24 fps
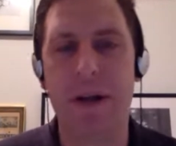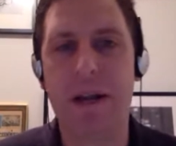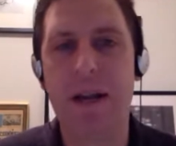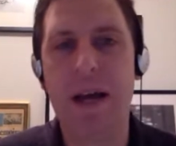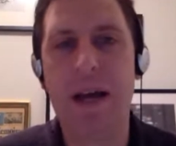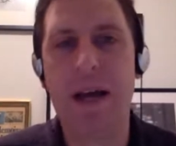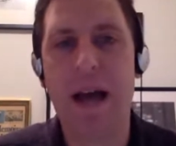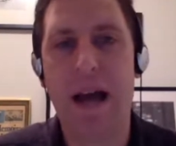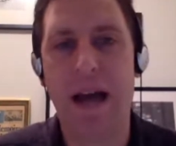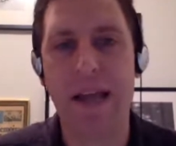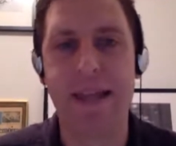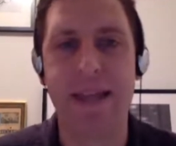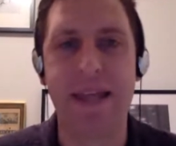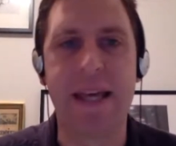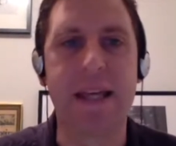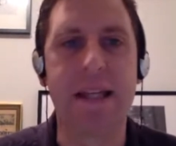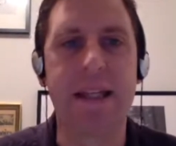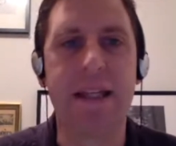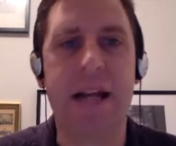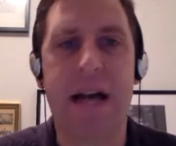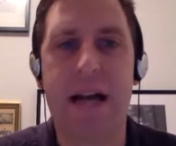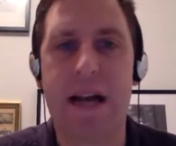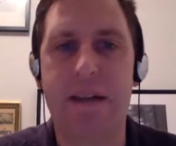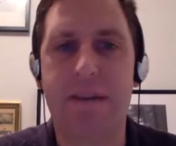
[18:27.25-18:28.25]
And I think a
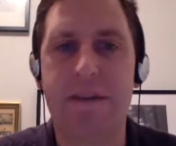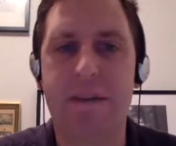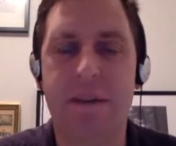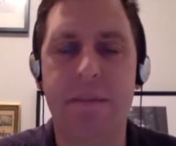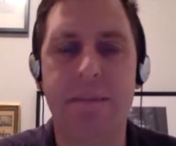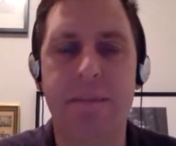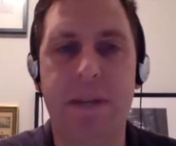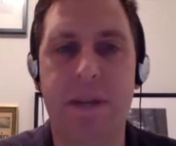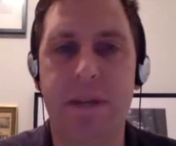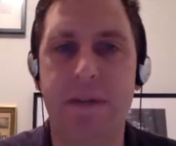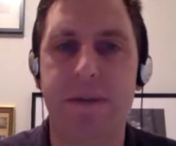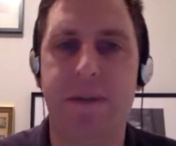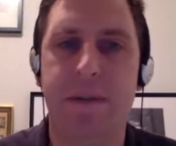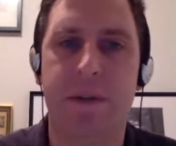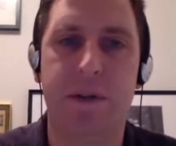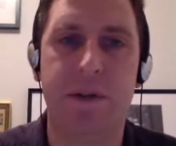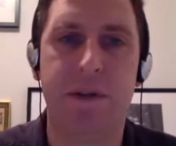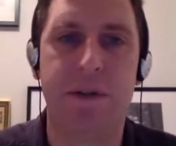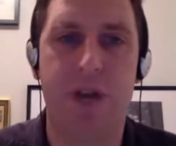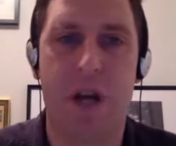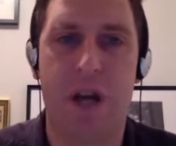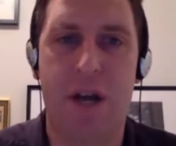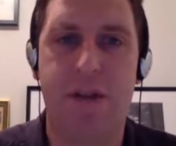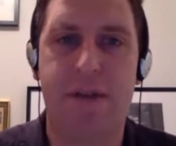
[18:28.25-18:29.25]
lot of them did feel
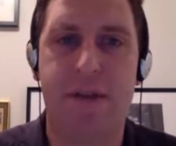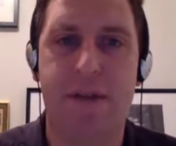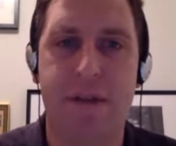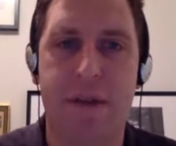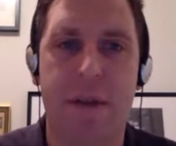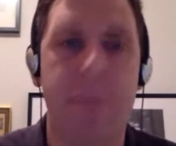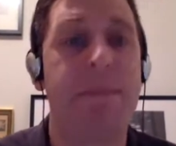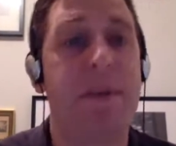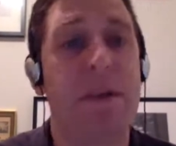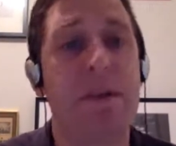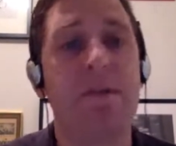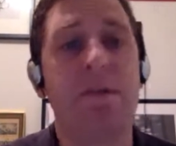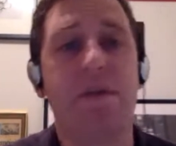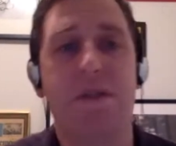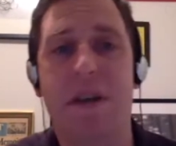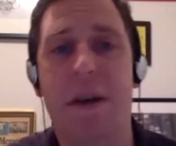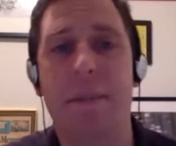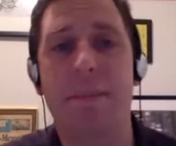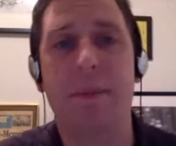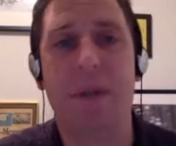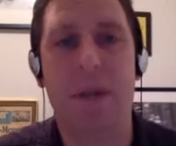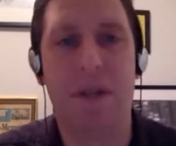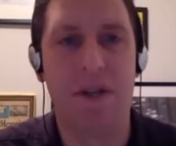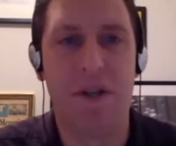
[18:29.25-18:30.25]
something
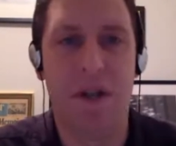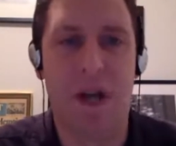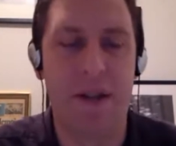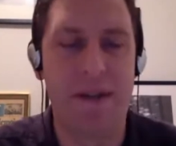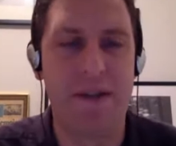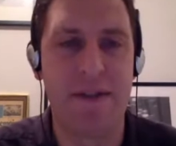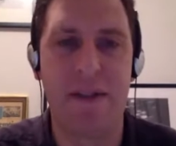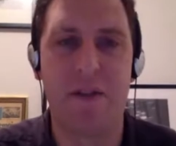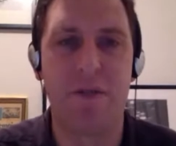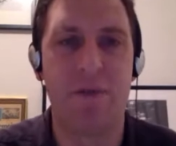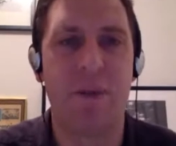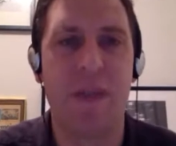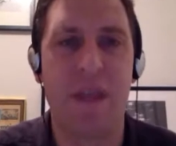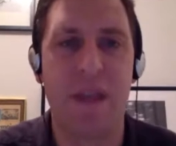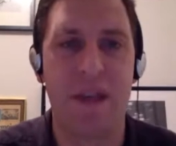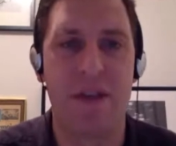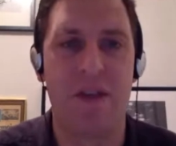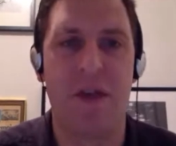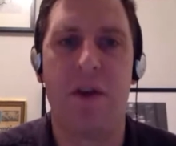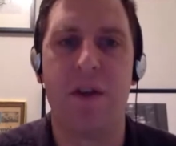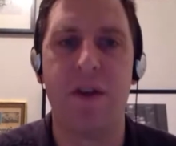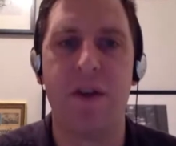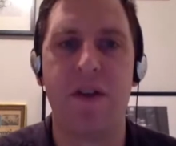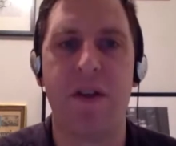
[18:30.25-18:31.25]
resembling justice when they
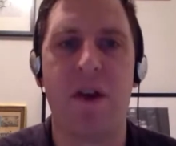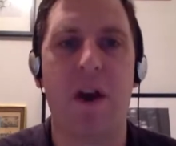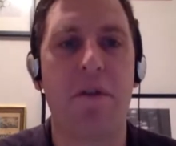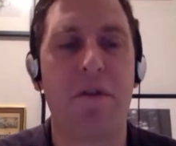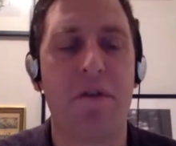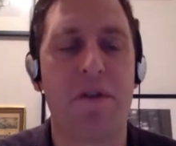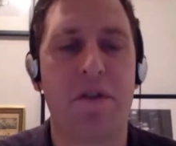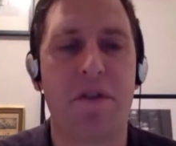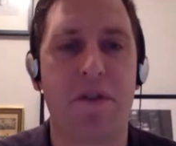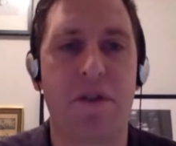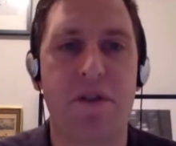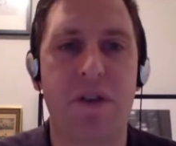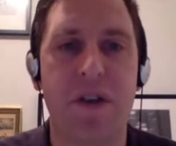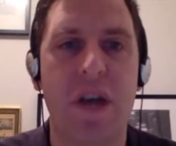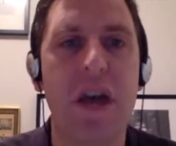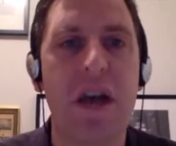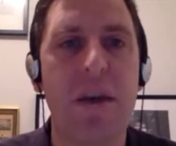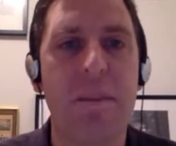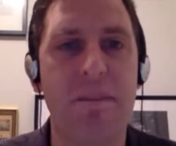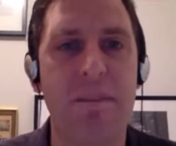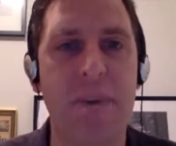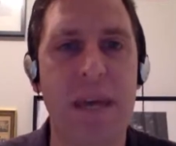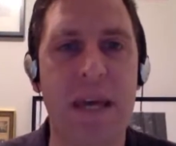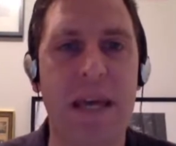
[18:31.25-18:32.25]
saw these officers
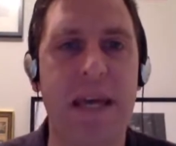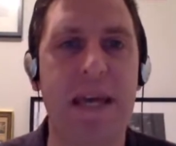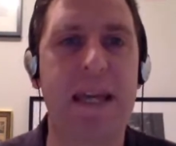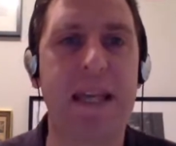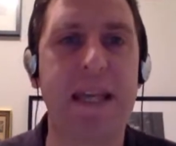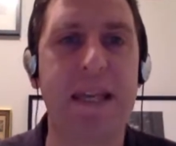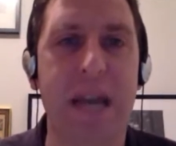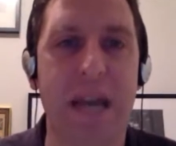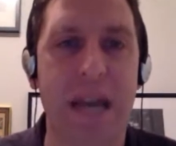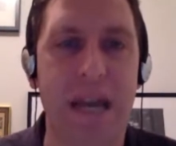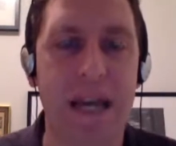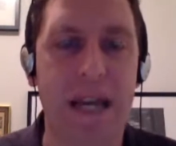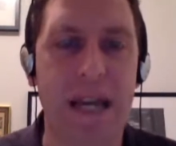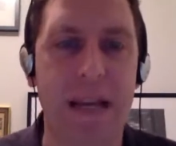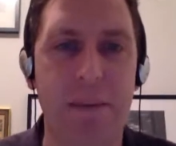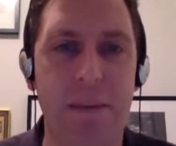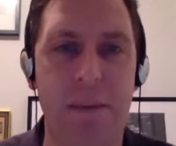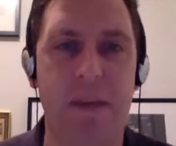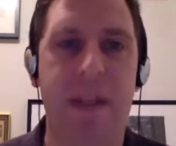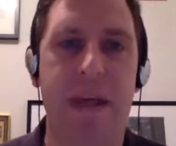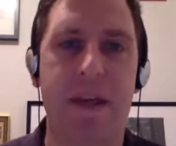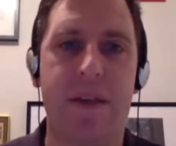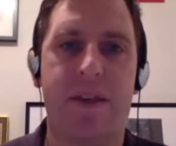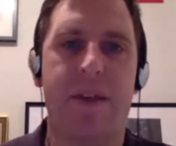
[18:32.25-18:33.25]
being indicted,
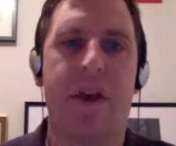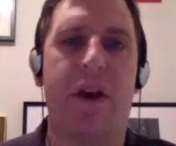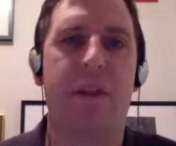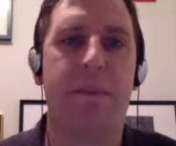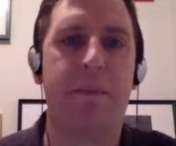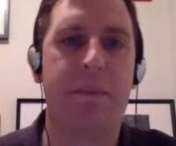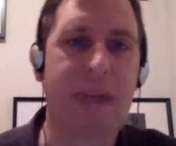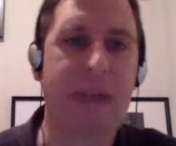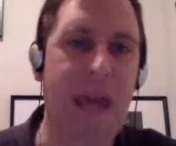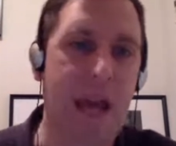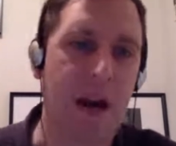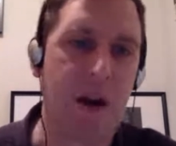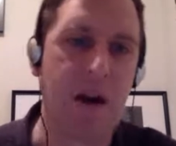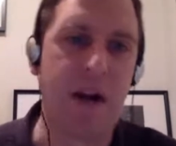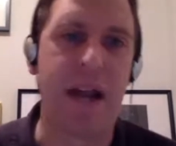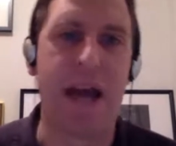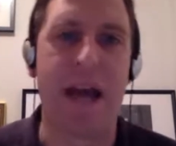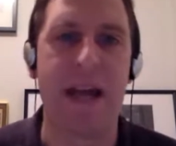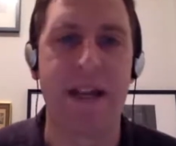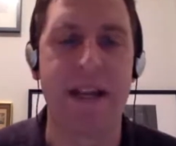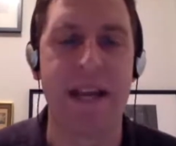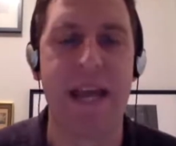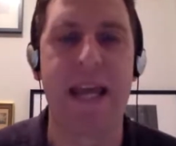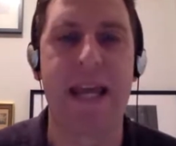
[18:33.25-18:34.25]
when they saw them
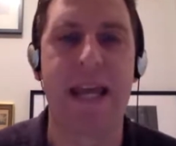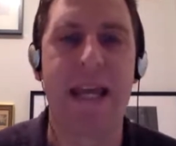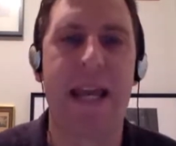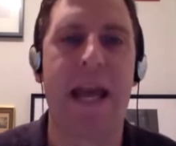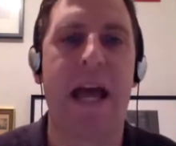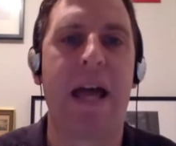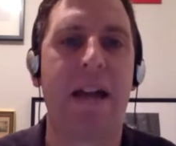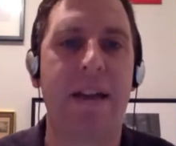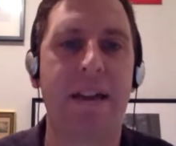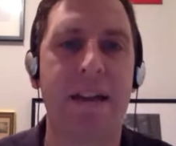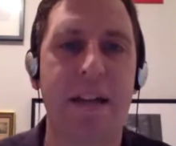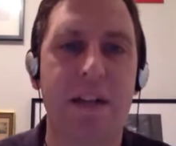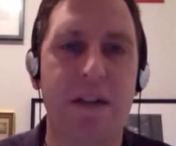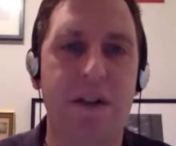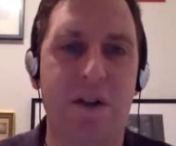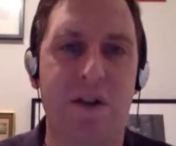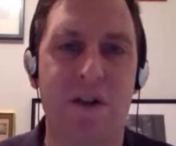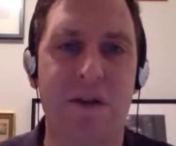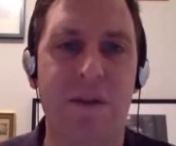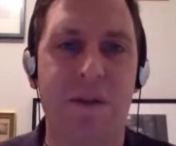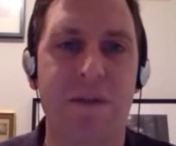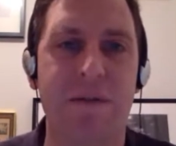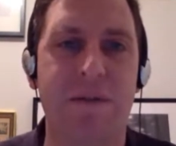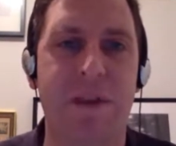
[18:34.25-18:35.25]
taken out of the
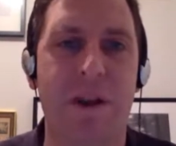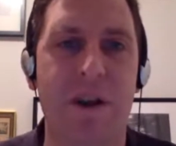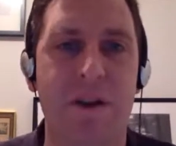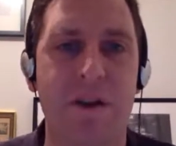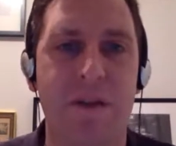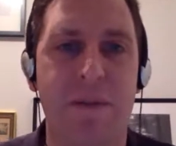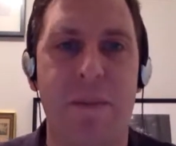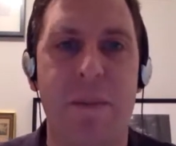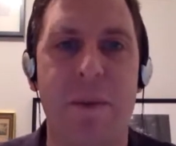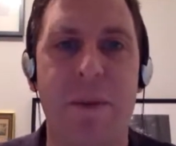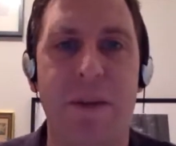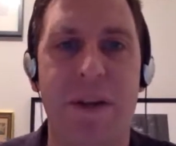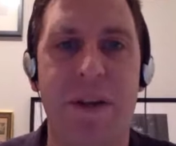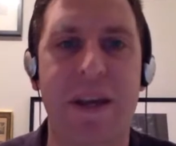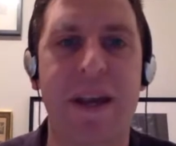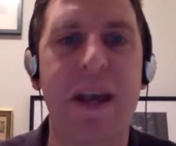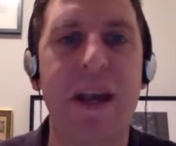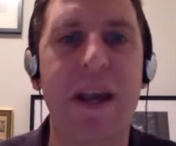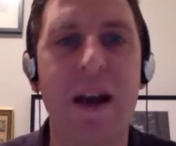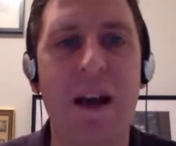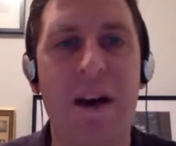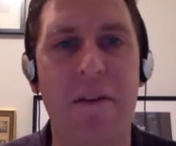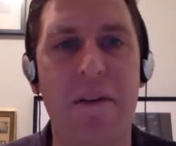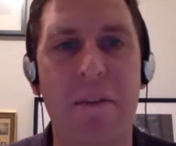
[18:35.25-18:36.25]
internal affairs building
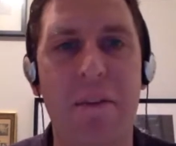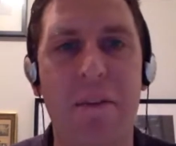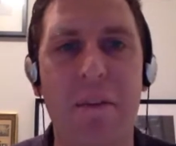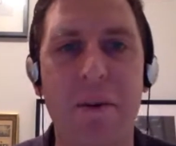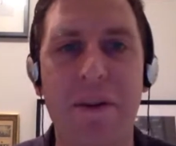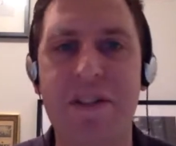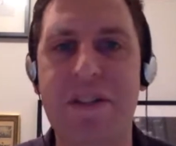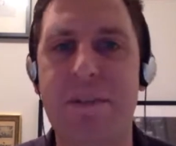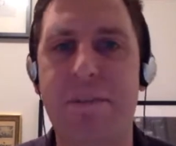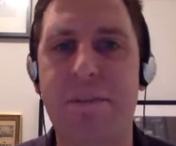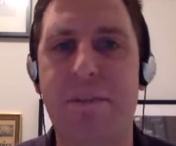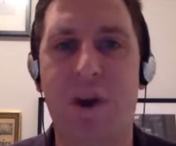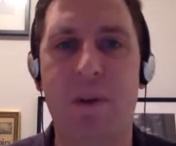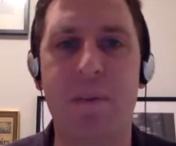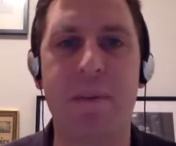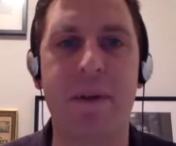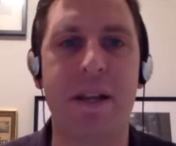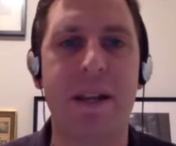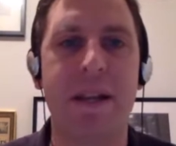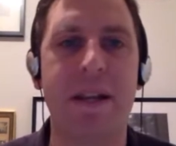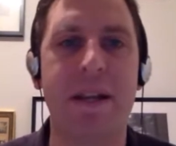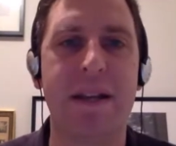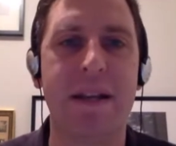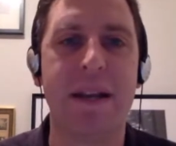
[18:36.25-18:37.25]
of the police
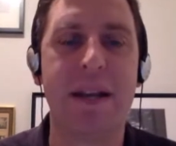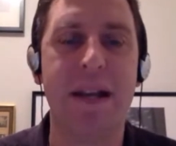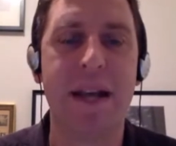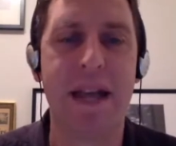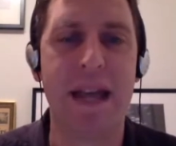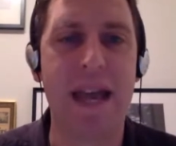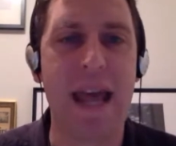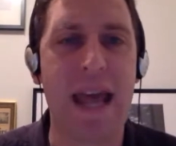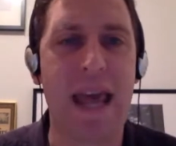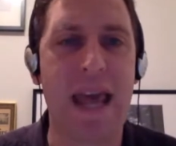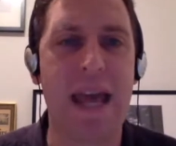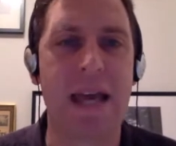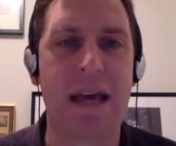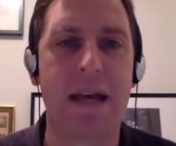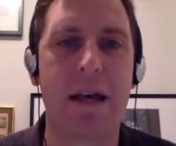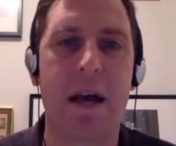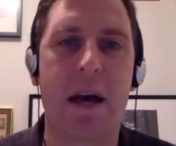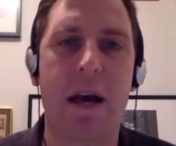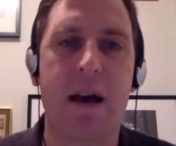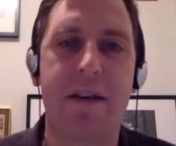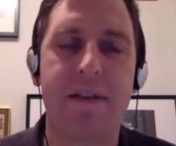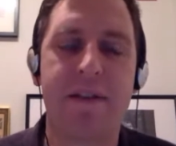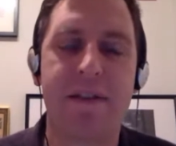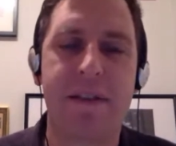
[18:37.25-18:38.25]
department in
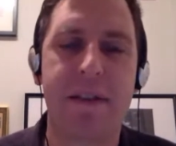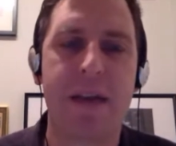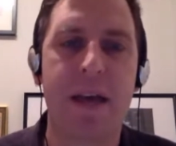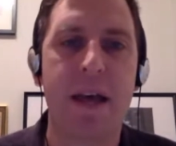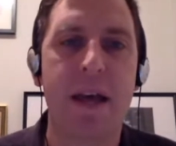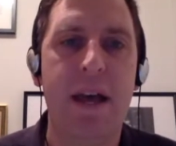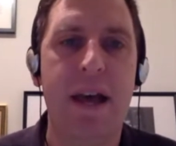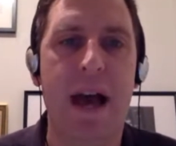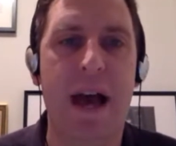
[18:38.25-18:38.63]
handcuffs.